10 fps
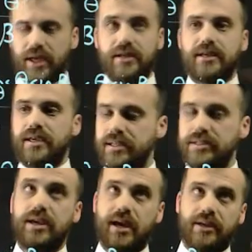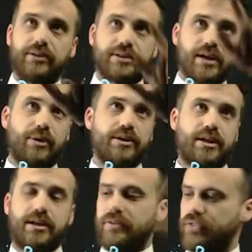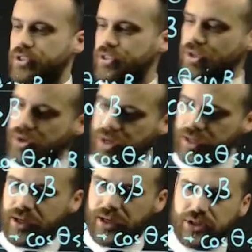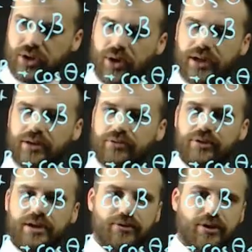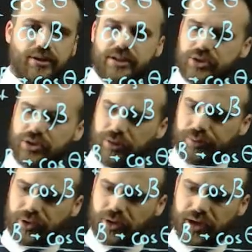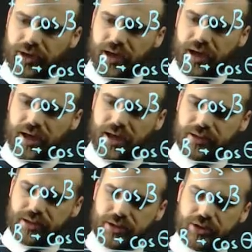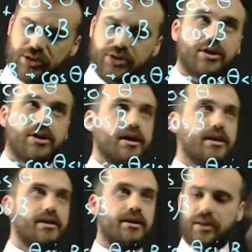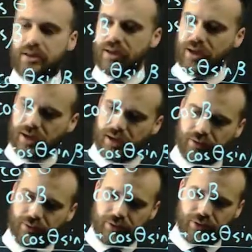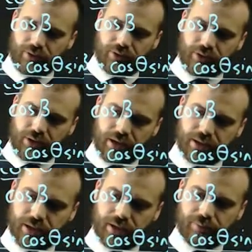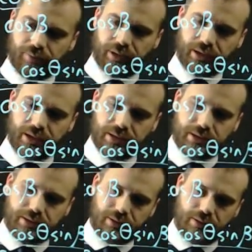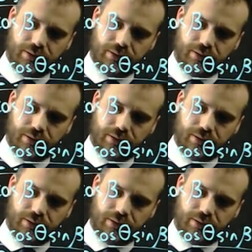that is the angle sum identity for sine, so I can rewrite this top line as sine theta plus